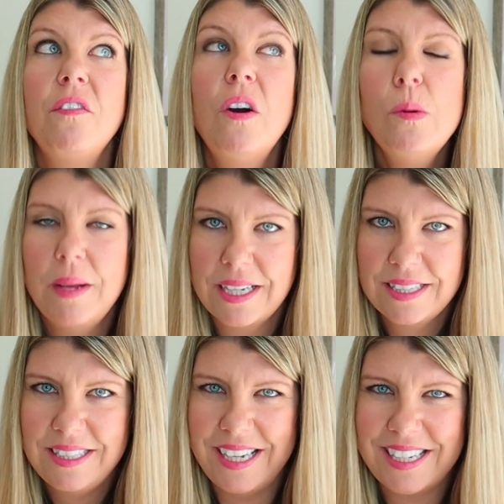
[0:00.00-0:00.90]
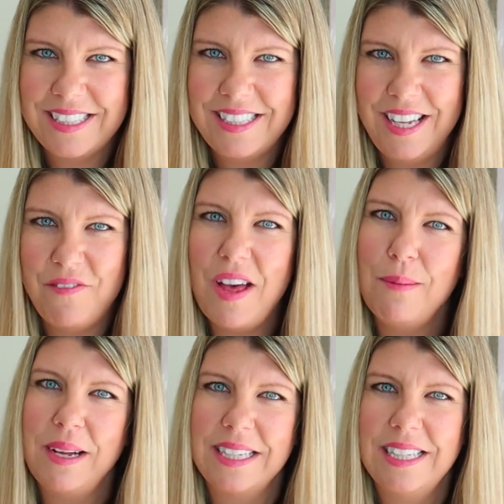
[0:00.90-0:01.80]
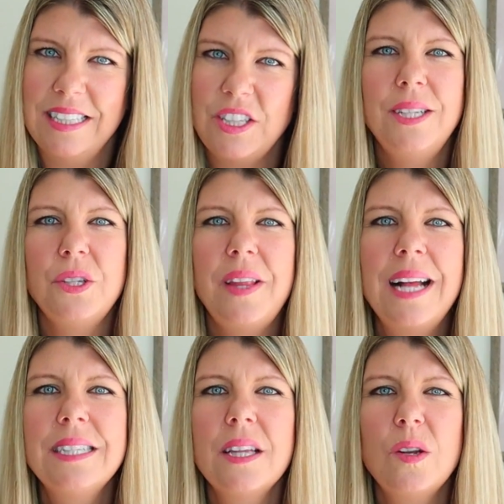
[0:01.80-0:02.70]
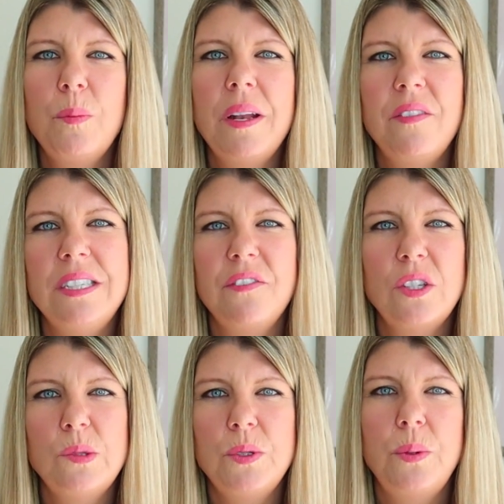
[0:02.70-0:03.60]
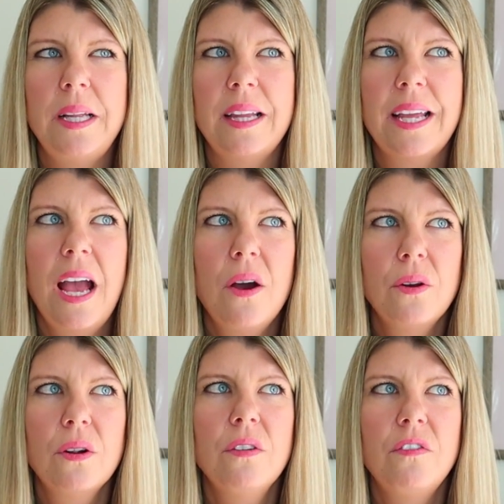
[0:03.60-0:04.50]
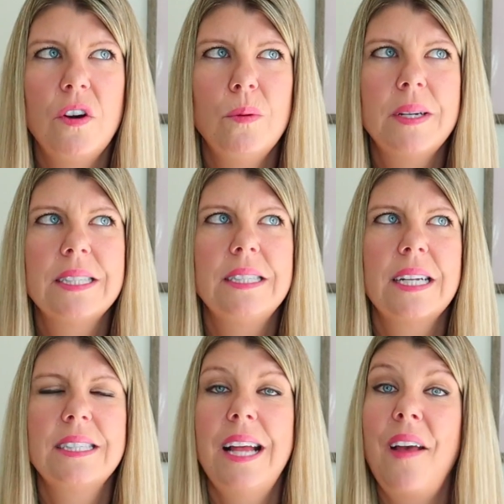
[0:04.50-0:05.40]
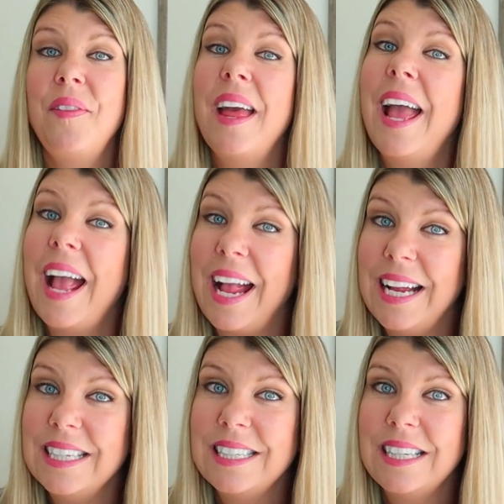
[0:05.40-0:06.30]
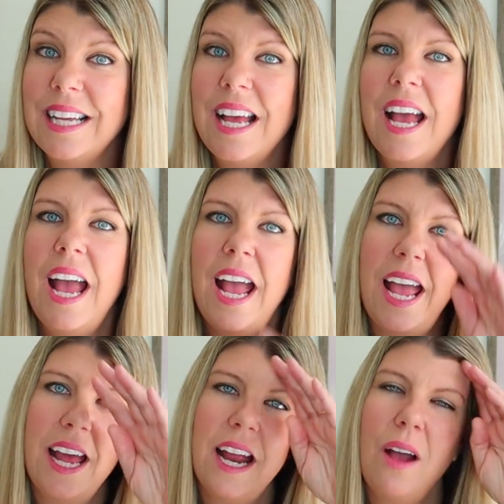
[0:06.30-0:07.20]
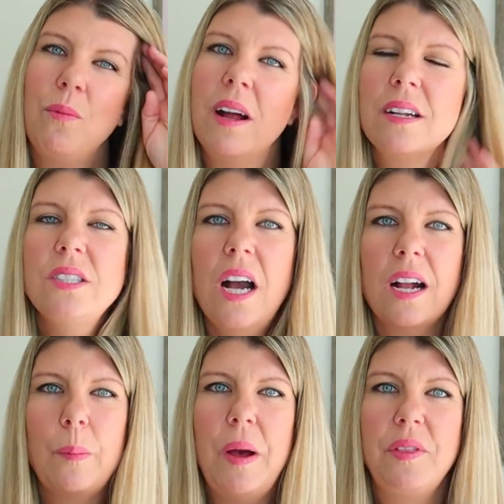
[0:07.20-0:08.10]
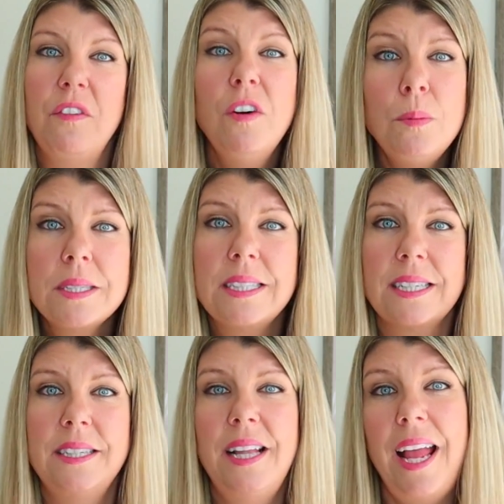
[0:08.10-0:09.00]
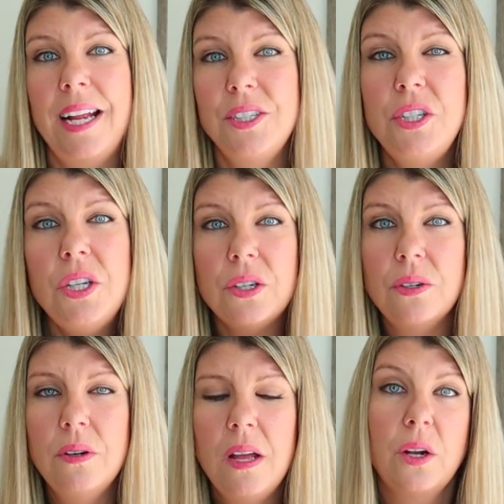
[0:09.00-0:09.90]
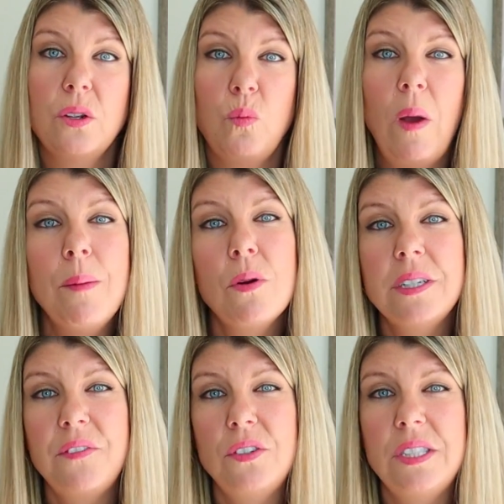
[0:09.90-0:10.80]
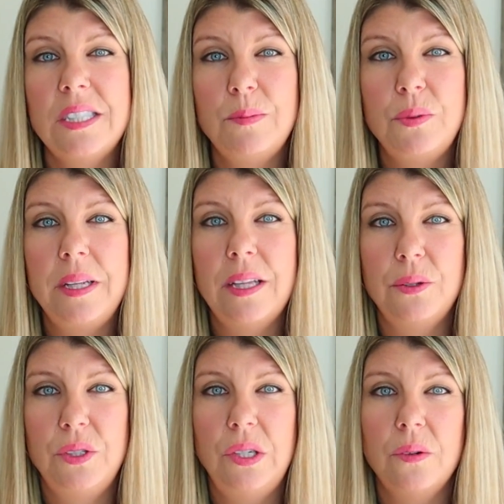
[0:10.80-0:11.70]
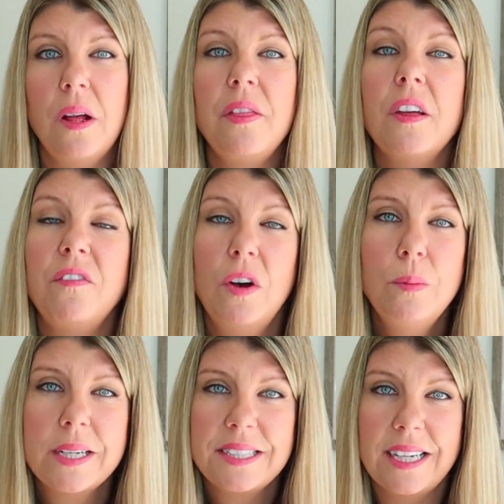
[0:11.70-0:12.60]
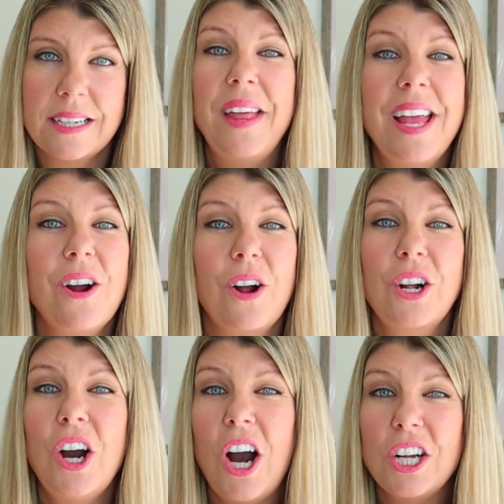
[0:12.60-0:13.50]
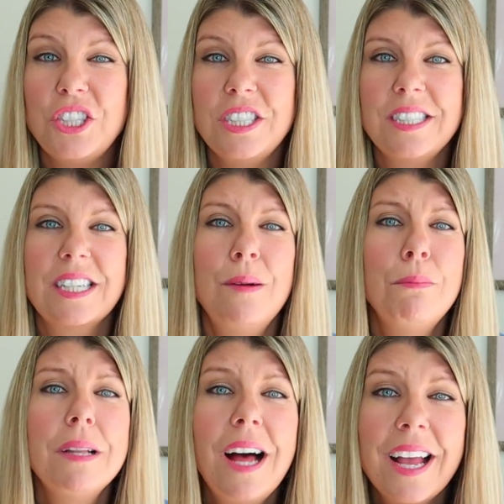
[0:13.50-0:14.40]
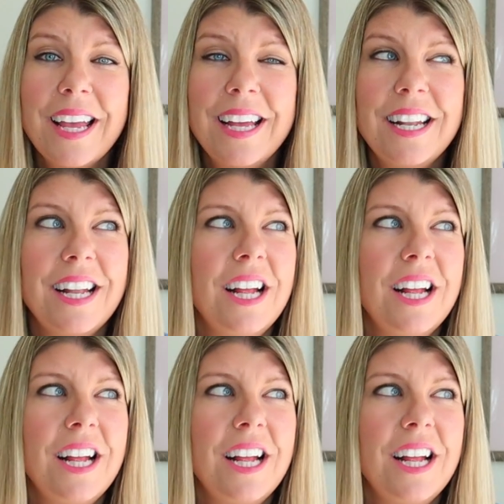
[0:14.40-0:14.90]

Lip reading: phobic 6, if that makes sense. And so that's a little bit of a difference between the counterphobic 6 and the 8. And I want to talk about the phobic 6 and the 8 too. There are way more differences between those two. The phobic 6, they are cautious, compliant,